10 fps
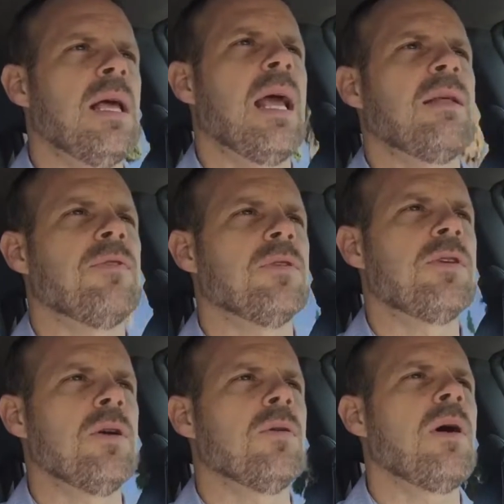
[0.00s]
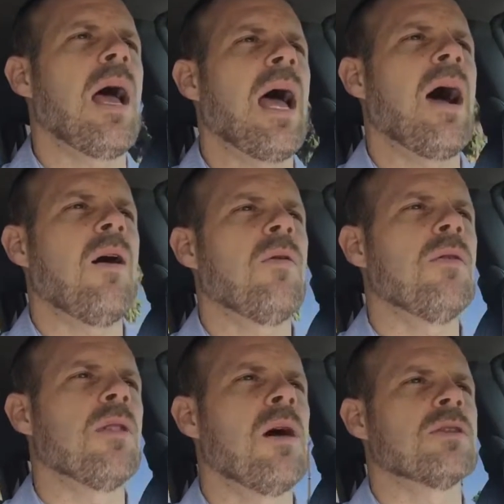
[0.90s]
And if you do, how
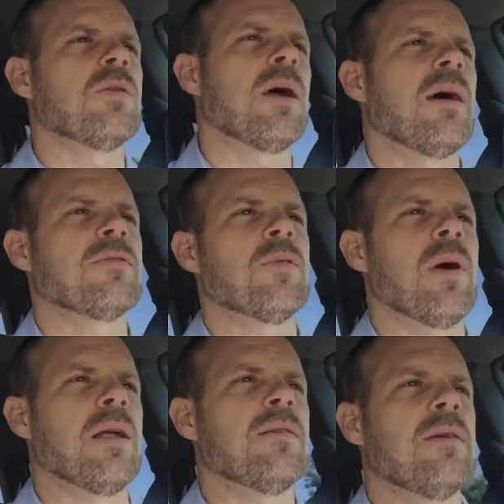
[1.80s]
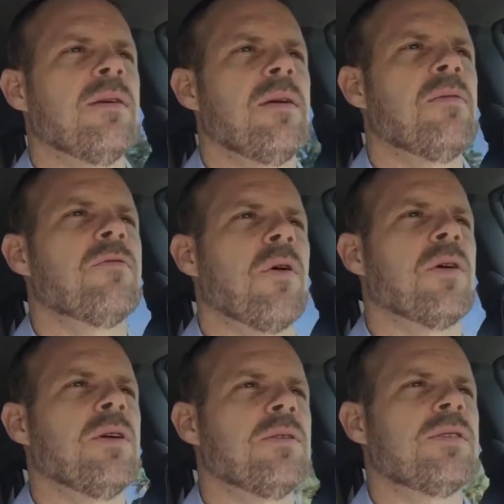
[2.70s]
long do I have to wait for
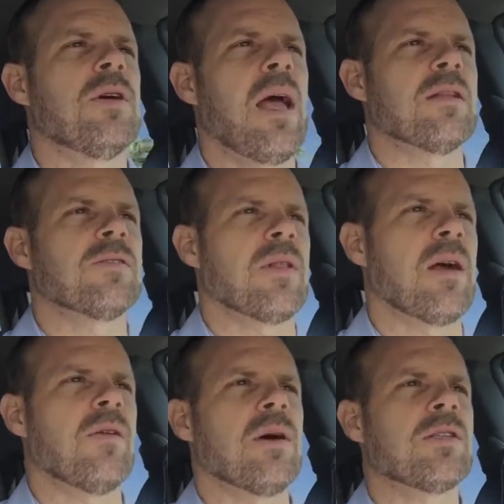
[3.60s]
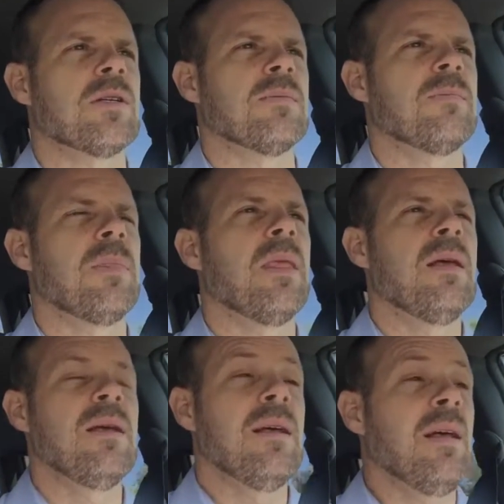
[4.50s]
you to answer that question?
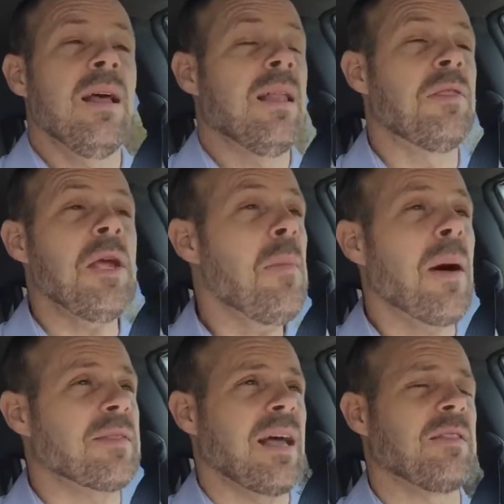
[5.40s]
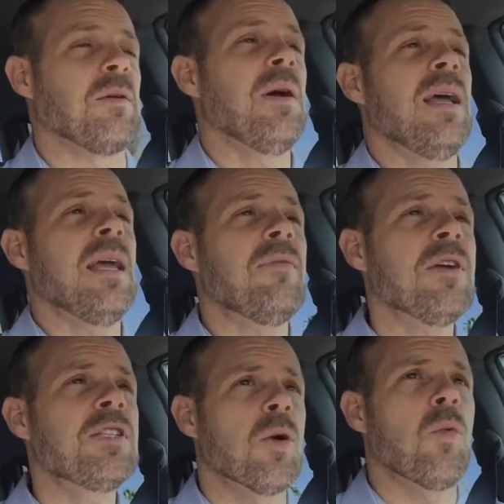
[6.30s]
Think about that though. If
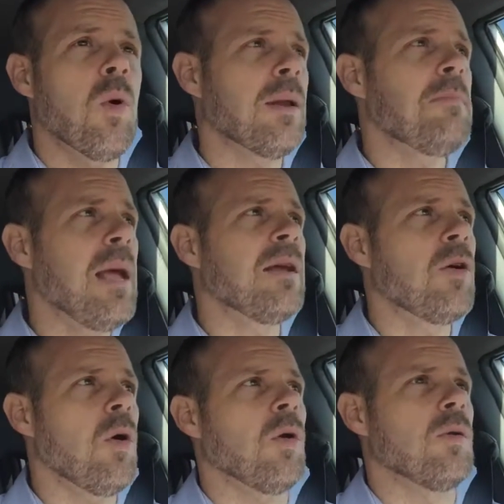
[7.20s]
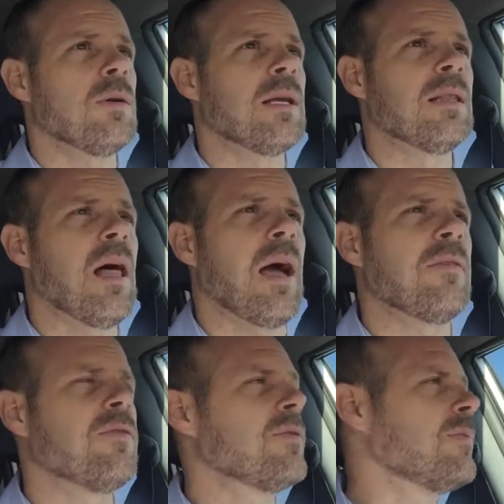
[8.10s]
it's your one main goal in life,
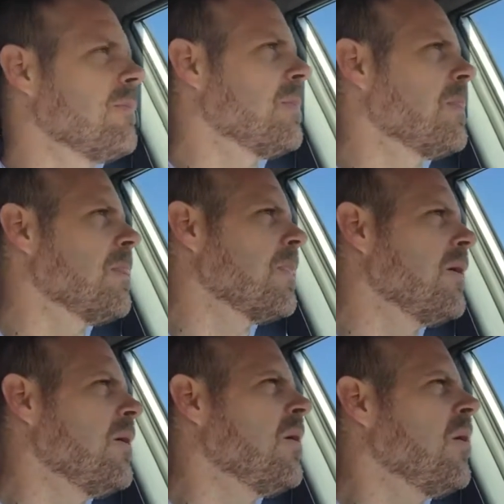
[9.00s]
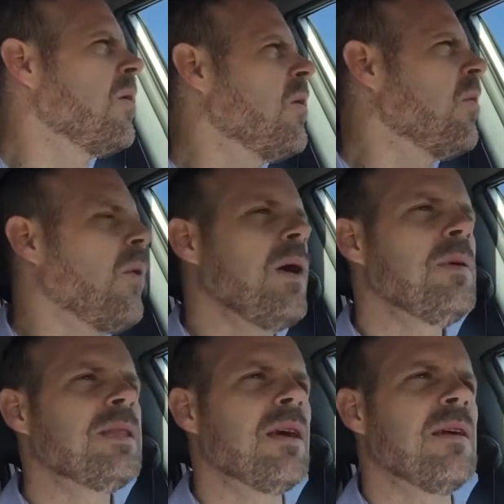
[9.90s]
why
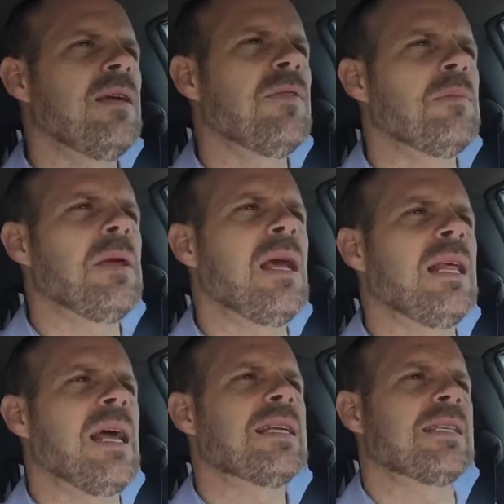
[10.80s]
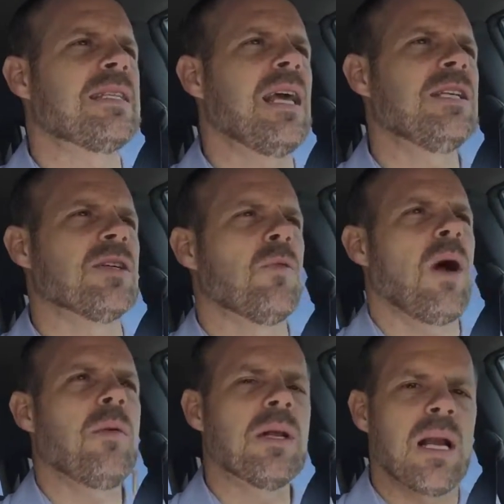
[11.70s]
would there even be any hesitation? Why
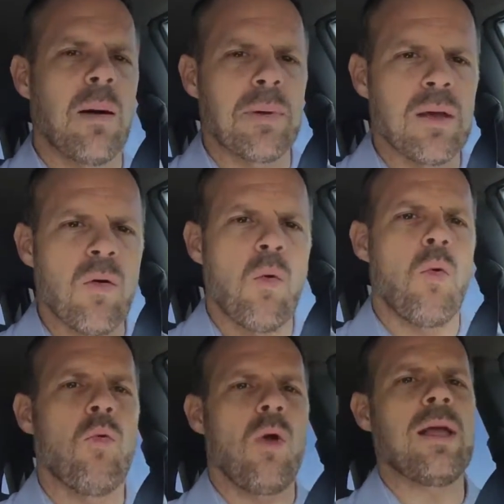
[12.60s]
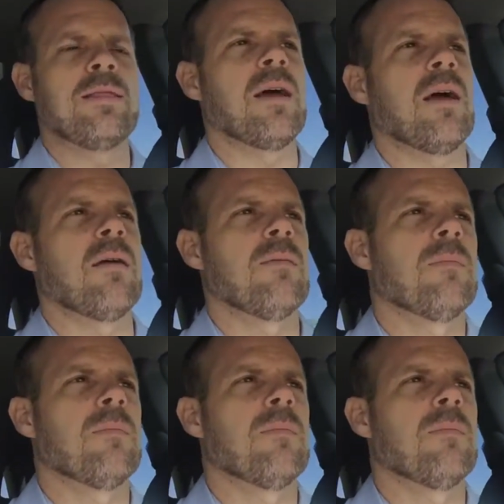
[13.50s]
would it not be right there?